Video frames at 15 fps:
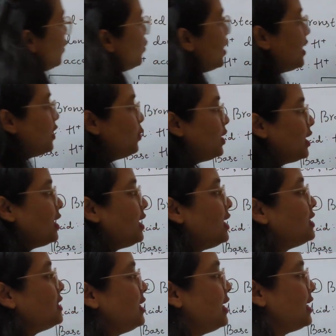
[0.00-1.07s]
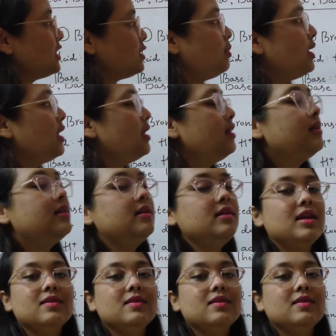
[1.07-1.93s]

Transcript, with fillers: wherein we can easily explain the